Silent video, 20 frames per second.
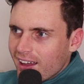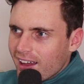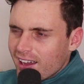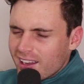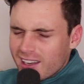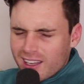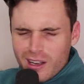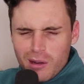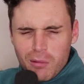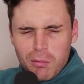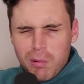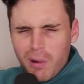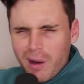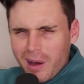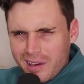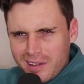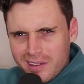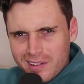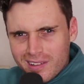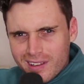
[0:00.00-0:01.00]
And I go,
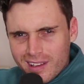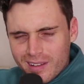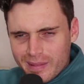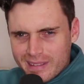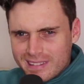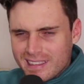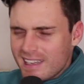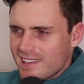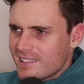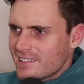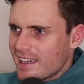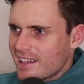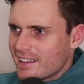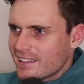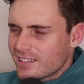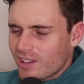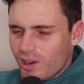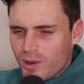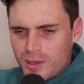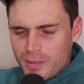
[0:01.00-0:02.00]
what? I'm like, now you're
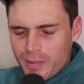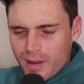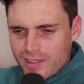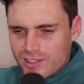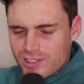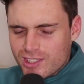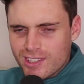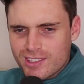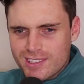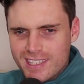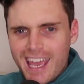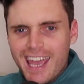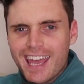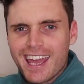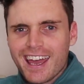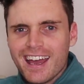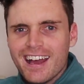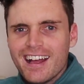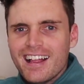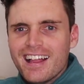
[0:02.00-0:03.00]
dating the older brother. She goes,
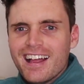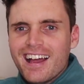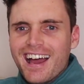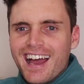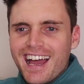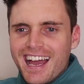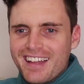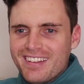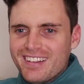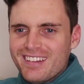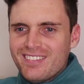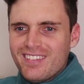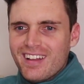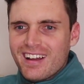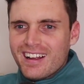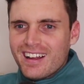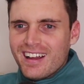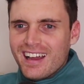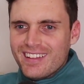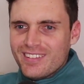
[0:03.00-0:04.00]
yeah. And
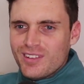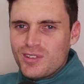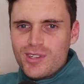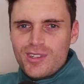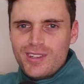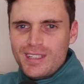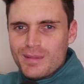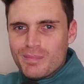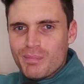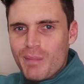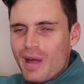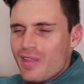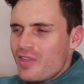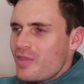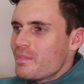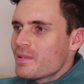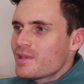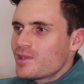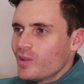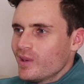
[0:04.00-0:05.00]
then and there was only a
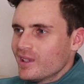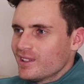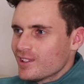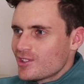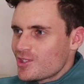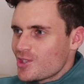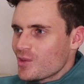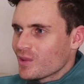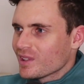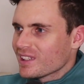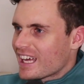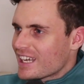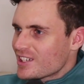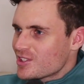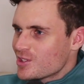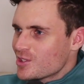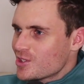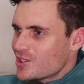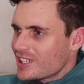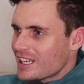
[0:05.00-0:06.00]
month between the two
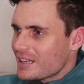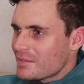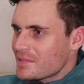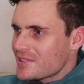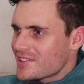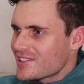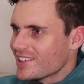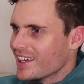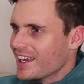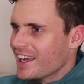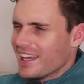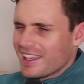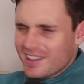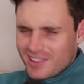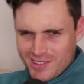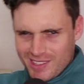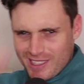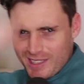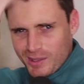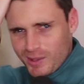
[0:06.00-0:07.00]
relationships. I
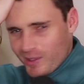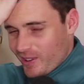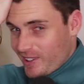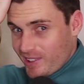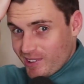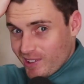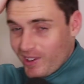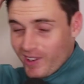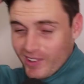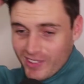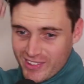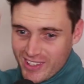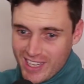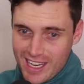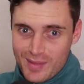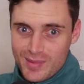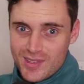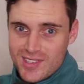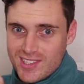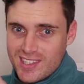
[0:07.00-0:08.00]
was like, oh god
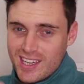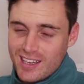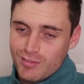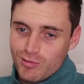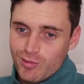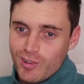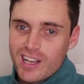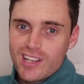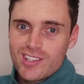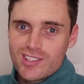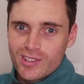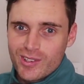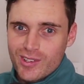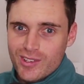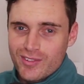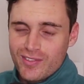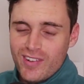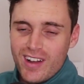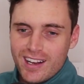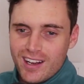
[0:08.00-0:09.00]
damn, this is getting regional
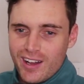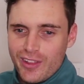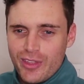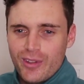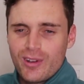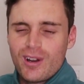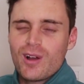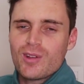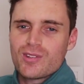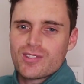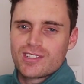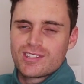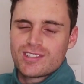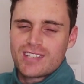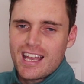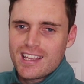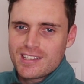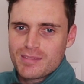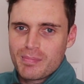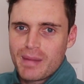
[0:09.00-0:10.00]
as fuck. I thought I was in
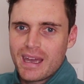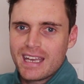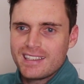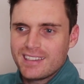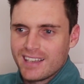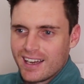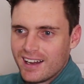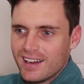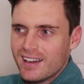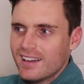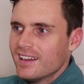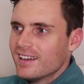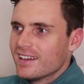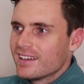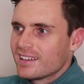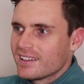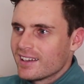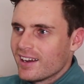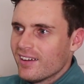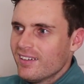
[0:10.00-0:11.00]
Tasmania,
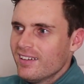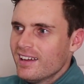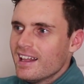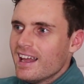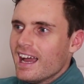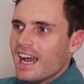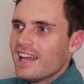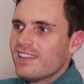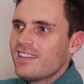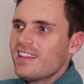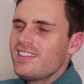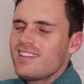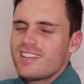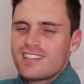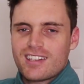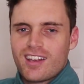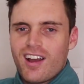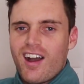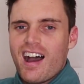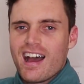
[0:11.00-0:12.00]
you know? And then
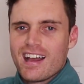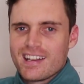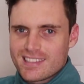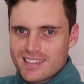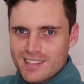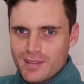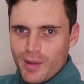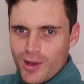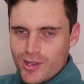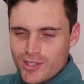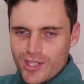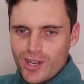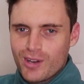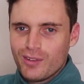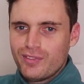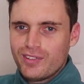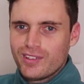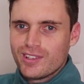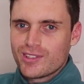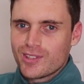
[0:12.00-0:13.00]
this guy is the most
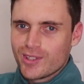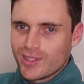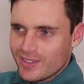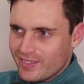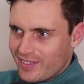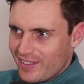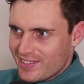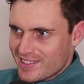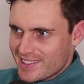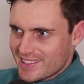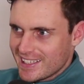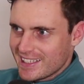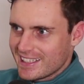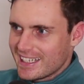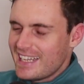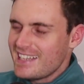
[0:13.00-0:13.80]
confident dude I've ever seen.